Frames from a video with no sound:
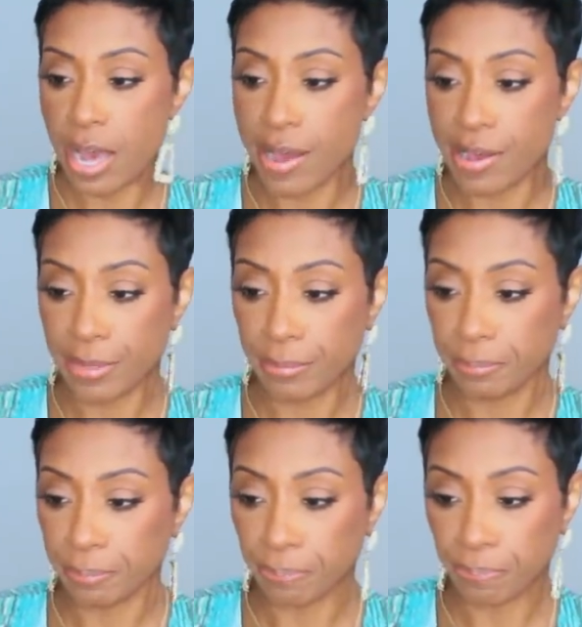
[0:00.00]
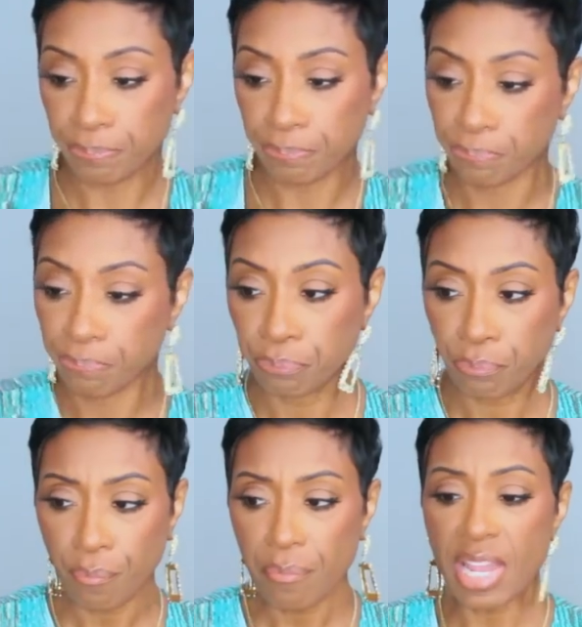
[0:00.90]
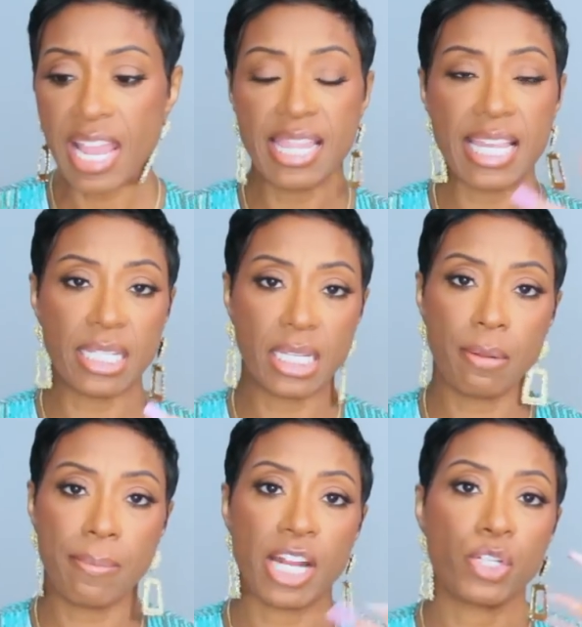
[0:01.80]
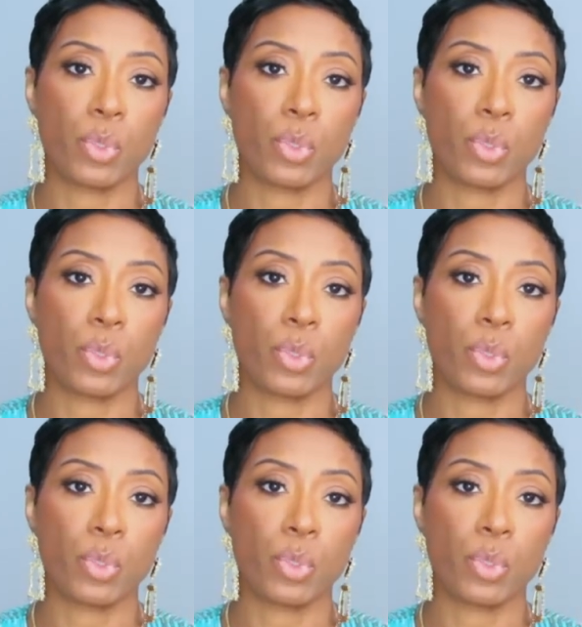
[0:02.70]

And that's going to match